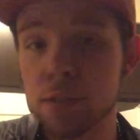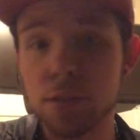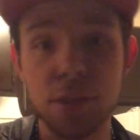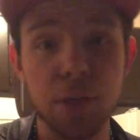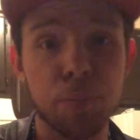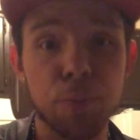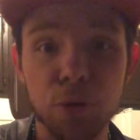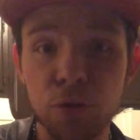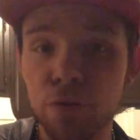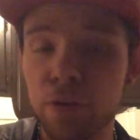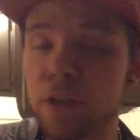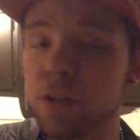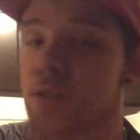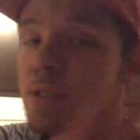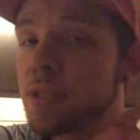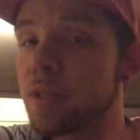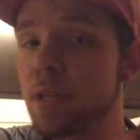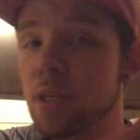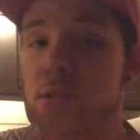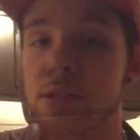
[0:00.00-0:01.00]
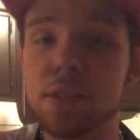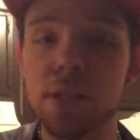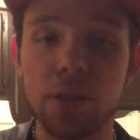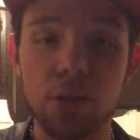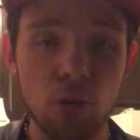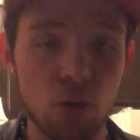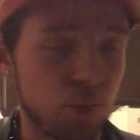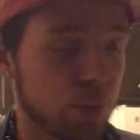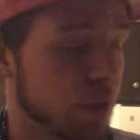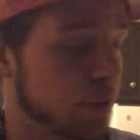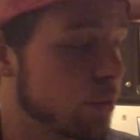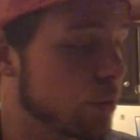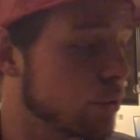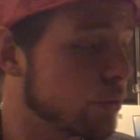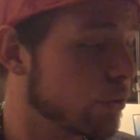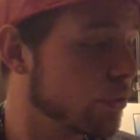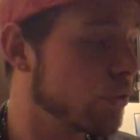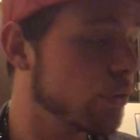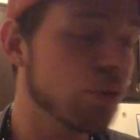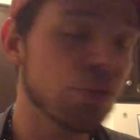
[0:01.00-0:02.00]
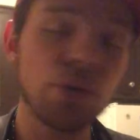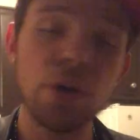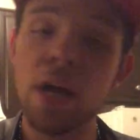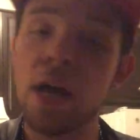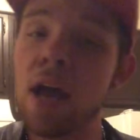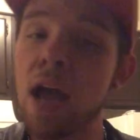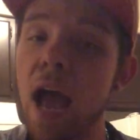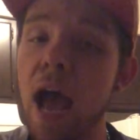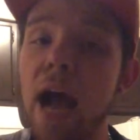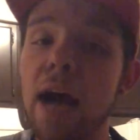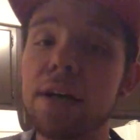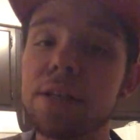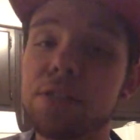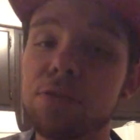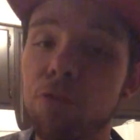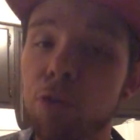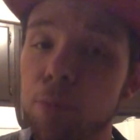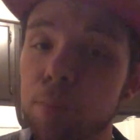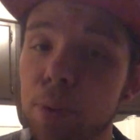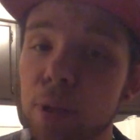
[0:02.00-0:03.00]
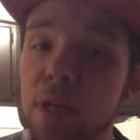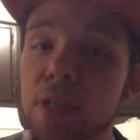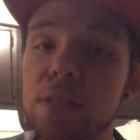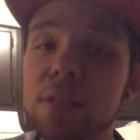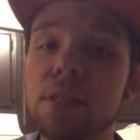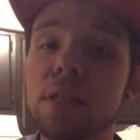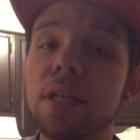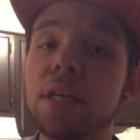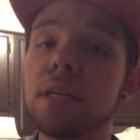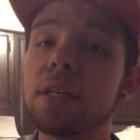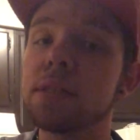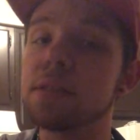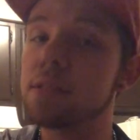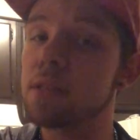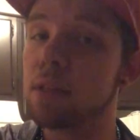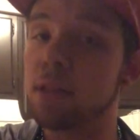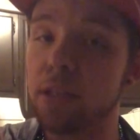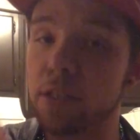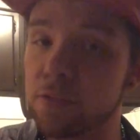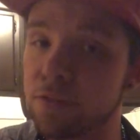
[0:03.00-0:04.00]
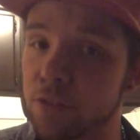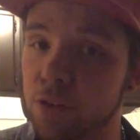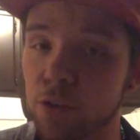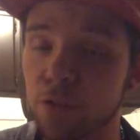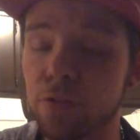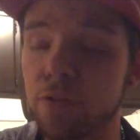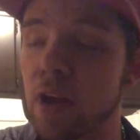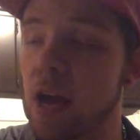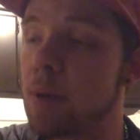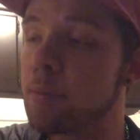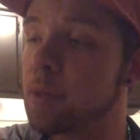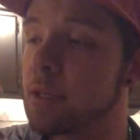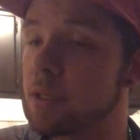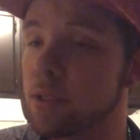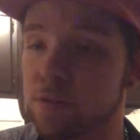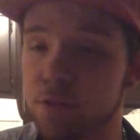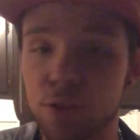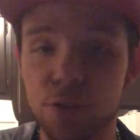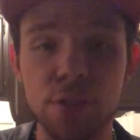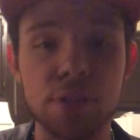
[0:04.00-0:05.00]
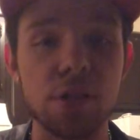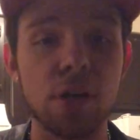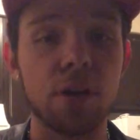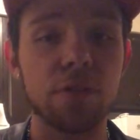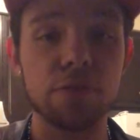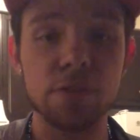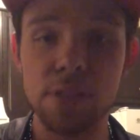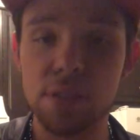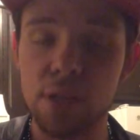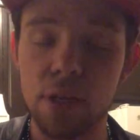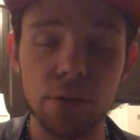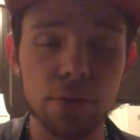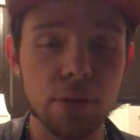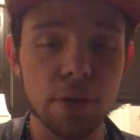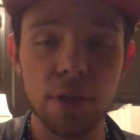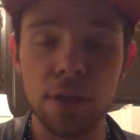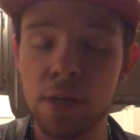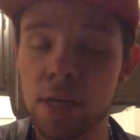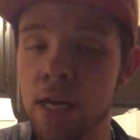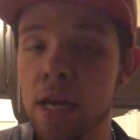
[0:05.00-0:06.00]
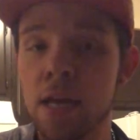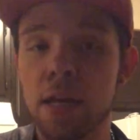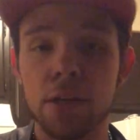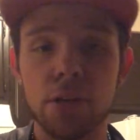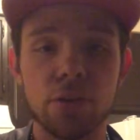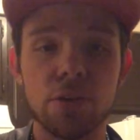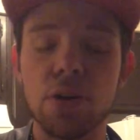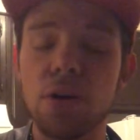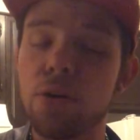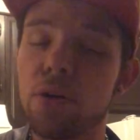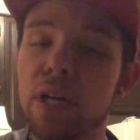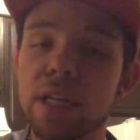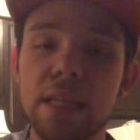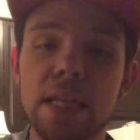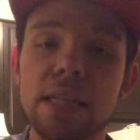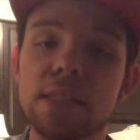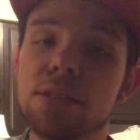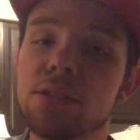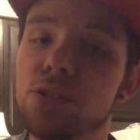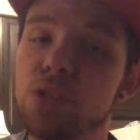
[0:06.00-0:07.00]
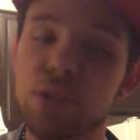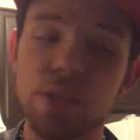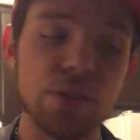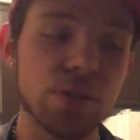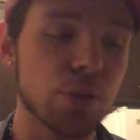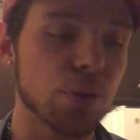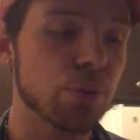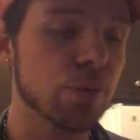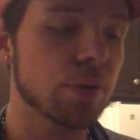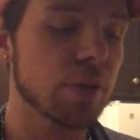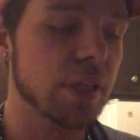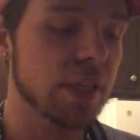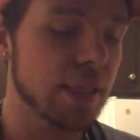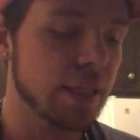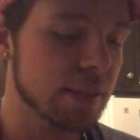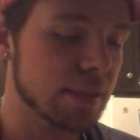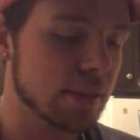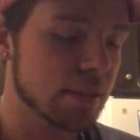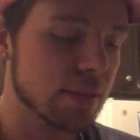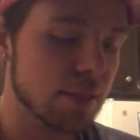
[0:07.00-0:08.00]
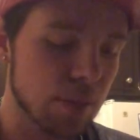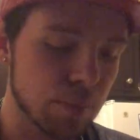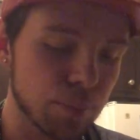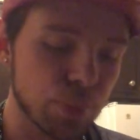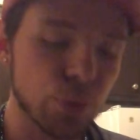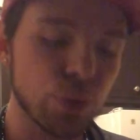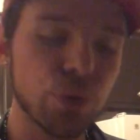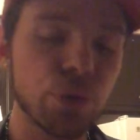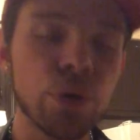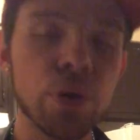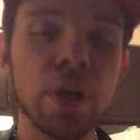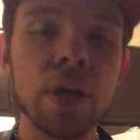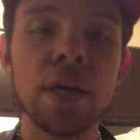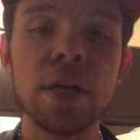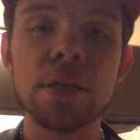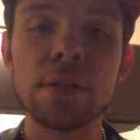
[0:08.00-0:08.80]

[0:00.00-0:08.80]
dip your fingers in there, say your omitutu, ask for blessings, lift your family, lift yourself, etc. And that's just a really simple,